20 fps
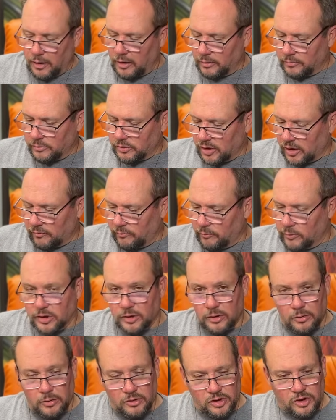
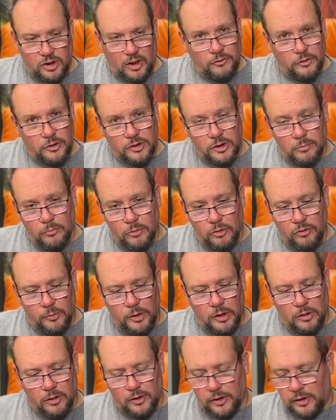Softness and
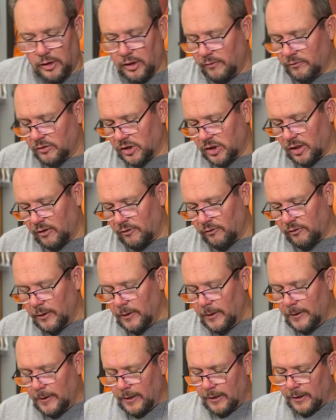movement on the nymph stuff.
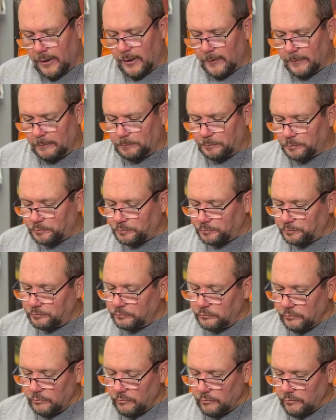
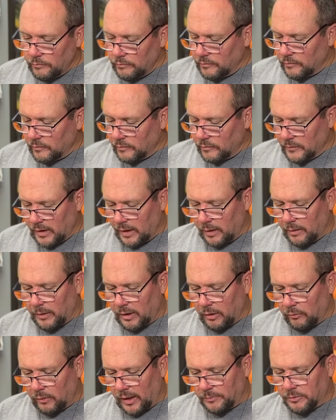That
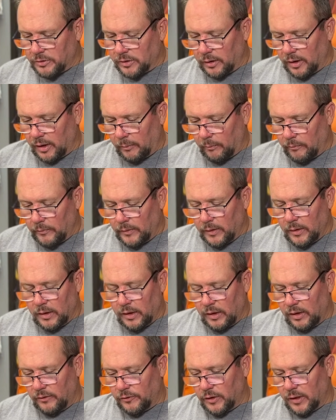about wraps it up.
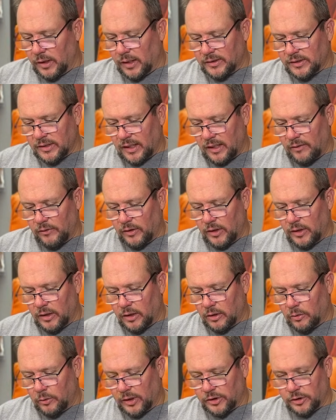If you guys have any
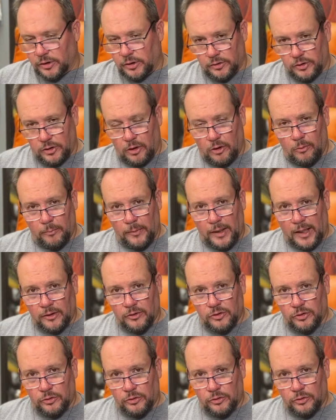questions, call Max